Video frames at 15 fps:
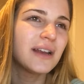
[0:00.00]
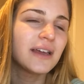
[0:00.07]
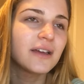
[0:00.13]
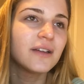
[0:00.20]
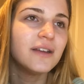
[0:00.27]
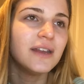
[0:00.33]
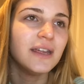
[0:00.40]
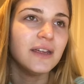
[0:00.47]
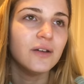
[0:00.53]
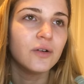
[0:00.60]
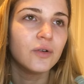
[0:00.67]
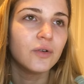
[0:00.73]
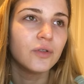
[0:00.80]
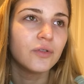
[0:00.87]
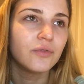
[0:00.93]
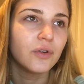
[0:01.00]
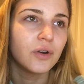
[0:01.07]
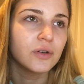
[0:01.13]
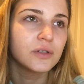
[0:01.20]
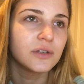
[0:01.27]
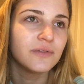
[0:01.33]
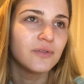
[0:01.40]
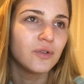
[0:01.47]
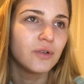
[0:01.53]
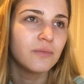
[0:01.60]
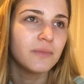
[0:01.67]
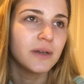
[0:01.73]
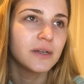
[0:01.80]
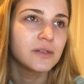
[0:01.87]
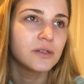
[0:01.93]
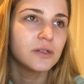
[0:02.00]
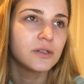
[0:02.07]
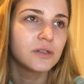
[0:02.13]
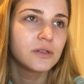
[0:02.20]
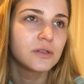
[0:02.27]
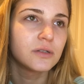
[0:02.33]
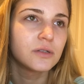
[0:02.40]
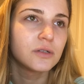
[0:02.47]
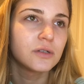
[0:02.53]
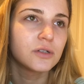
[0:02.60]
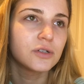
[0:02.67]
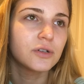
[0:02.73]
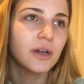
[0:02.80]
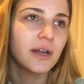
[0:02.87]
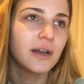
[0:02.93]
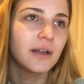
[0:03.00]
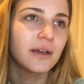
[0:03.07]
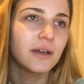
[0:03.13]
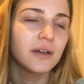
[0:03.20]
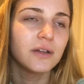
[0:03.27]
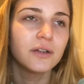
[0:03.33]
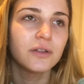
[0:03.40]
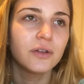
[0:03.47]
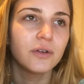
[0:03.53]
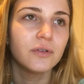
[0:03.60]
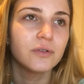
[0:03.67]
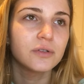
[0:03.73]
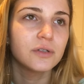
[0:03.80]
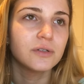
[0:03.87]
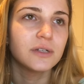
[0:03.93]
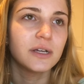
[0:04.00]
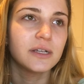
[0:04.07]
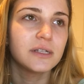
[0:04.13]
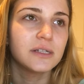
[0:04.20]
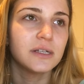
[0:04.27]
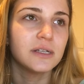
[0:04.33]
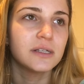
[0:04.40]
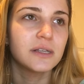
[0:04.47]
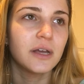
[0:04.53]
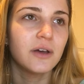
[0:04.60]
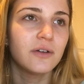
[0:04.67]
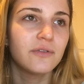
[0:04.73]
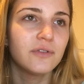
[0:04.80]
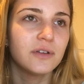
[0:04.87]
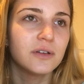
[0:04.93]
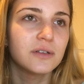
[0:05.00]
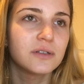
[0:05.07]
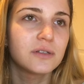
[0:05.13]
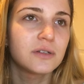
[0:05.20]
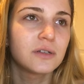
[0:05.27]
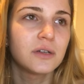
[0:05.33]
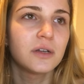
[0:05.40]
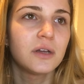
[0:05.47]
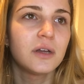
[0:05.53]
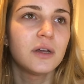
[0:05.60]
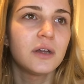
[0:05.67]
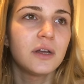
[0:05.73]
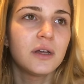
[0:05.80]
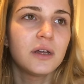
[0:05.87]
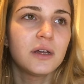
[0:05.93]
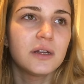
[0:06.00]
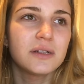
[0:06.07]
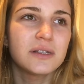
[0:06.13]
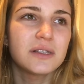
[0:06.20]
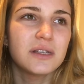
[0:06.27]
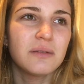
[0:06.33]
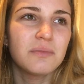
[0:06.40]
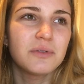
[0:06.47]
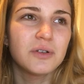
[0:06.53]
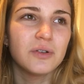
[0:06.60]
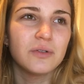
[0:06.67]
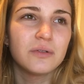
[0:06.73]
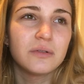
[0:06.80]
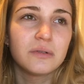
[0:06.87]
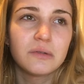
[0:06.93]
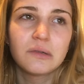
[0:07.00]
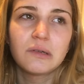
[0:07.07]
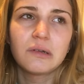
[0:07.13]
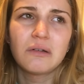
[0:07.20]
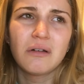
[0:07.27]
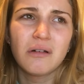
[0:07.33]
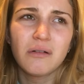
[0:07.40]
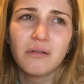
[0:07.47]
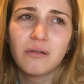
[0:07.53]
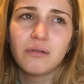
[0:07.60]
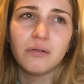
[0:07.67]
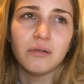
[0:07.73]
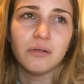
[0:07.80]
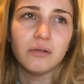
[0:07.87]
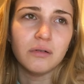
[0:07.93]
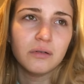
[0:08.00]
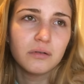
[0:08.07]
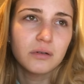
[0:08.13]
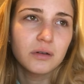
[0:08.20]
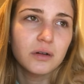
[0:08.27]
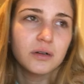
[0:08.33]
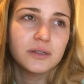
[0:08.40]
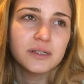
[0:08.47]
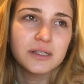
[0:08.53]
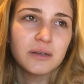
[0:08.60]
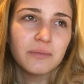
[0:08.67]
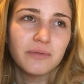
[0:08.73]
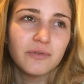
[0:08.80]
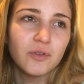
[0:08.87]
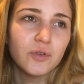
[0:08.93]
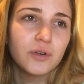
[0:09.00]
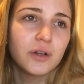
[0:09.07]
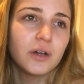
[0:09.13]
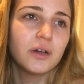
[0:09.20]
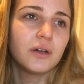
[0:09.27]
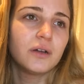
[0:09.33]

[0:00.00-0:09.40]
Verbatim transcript: liquor neat or on the rocks, avoid mixers. Straight liquor, though not so tasty, is the healthiest. And sipped on. Ooh, I can't sip with vodka.